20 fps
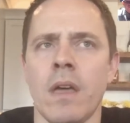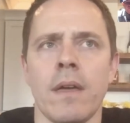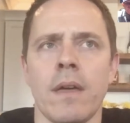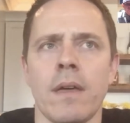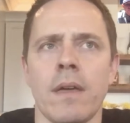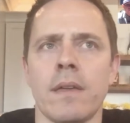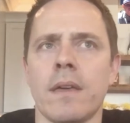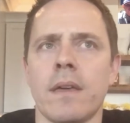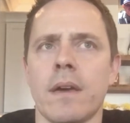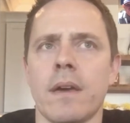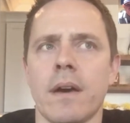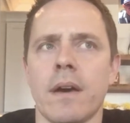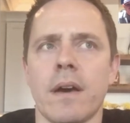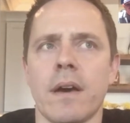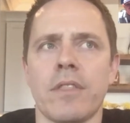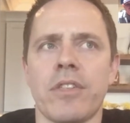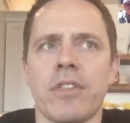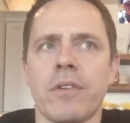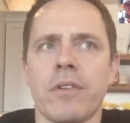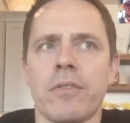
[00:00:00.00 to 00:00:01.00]
Yeah,
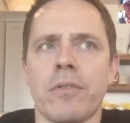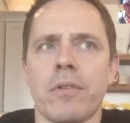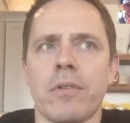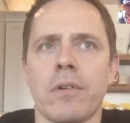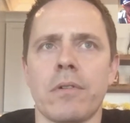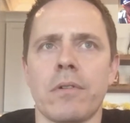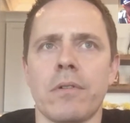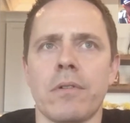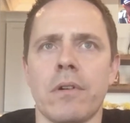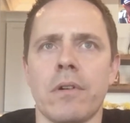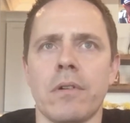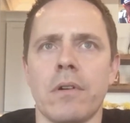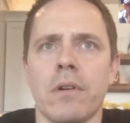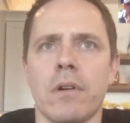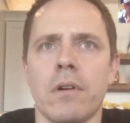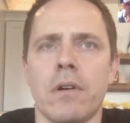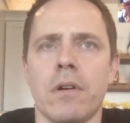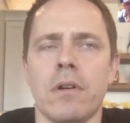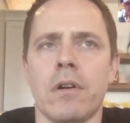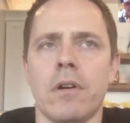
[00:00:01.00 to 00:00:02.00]
I think we're
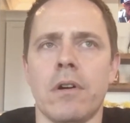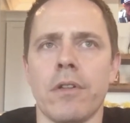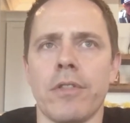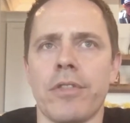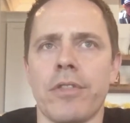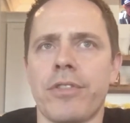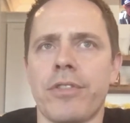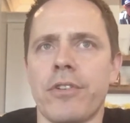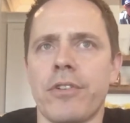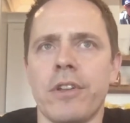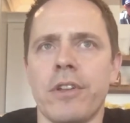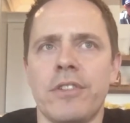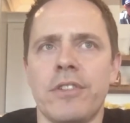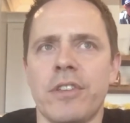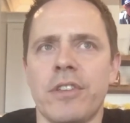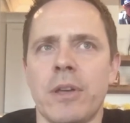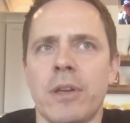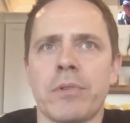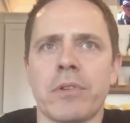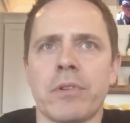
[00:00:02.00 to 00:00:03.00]
all 30
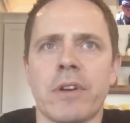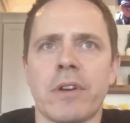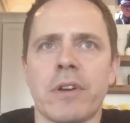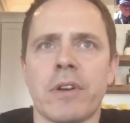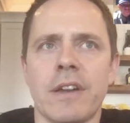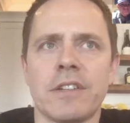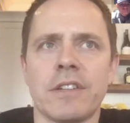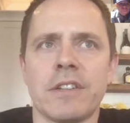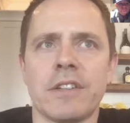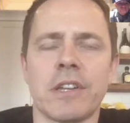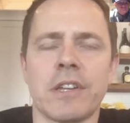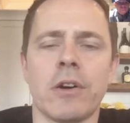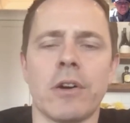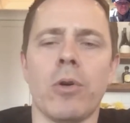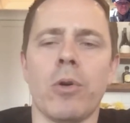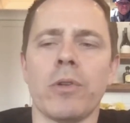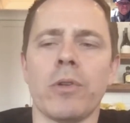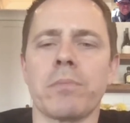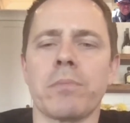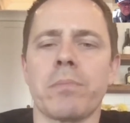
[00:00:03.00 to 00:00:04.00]
teams are kind of just in a
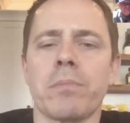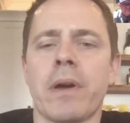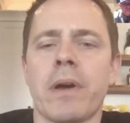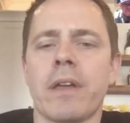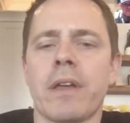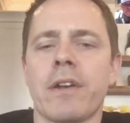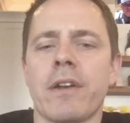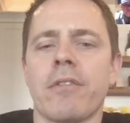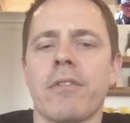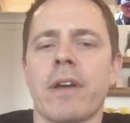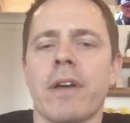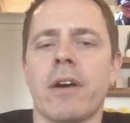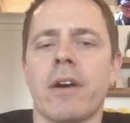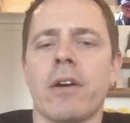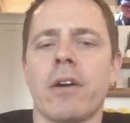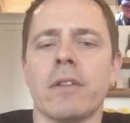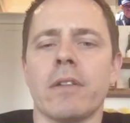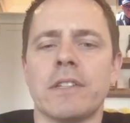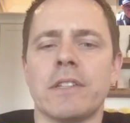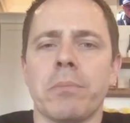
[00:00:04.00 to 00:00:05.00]
holding pattern right
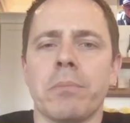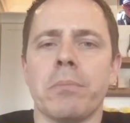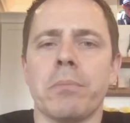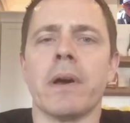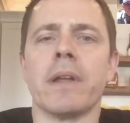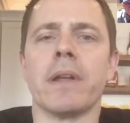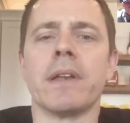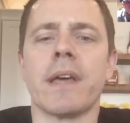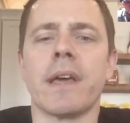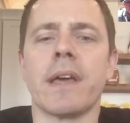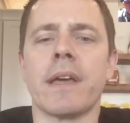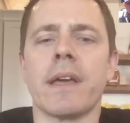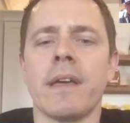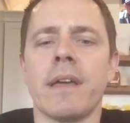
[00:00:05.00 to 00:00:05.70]
now, at least till Monday,